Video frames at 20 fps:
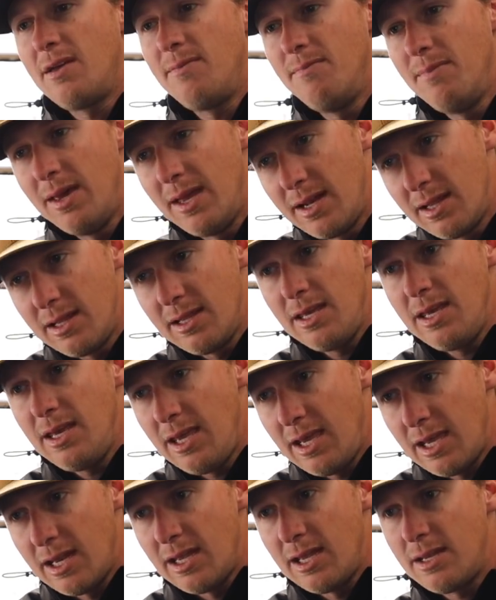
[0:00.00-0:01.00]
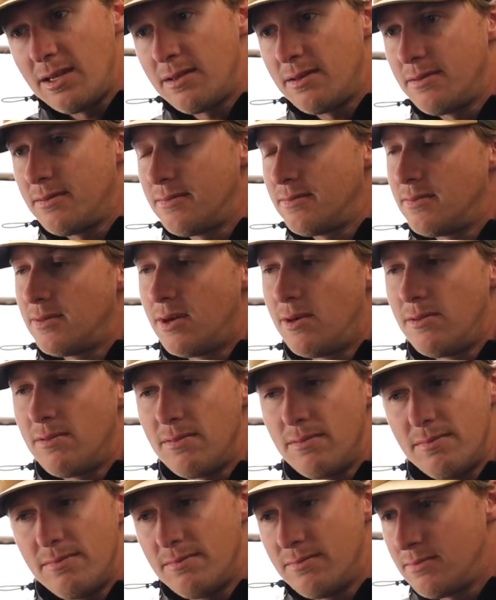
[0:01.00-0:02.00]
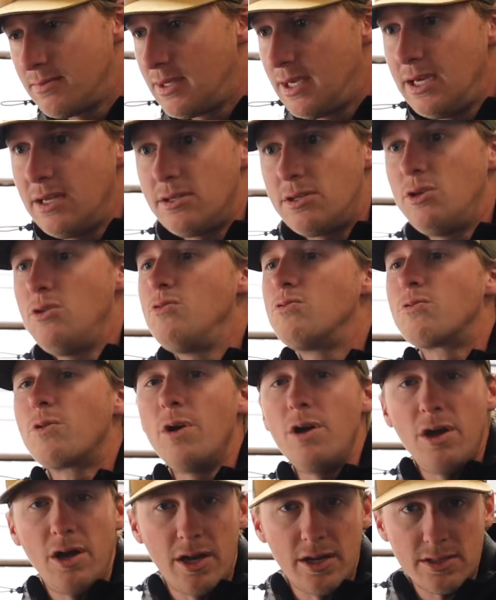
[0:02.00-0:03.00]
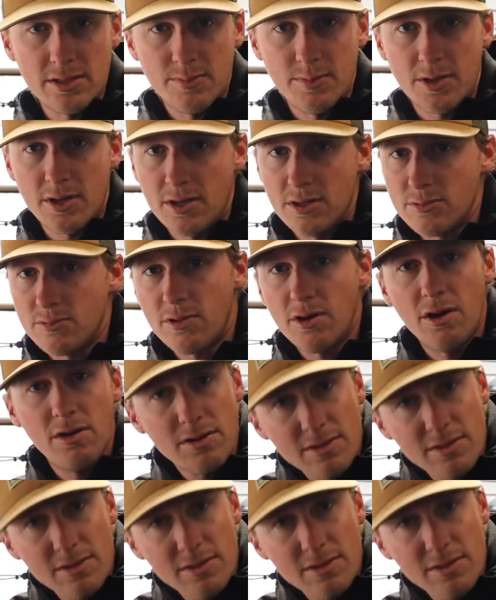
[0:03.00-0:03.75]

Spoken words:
mentally in it. Don't get too rushed, because we're all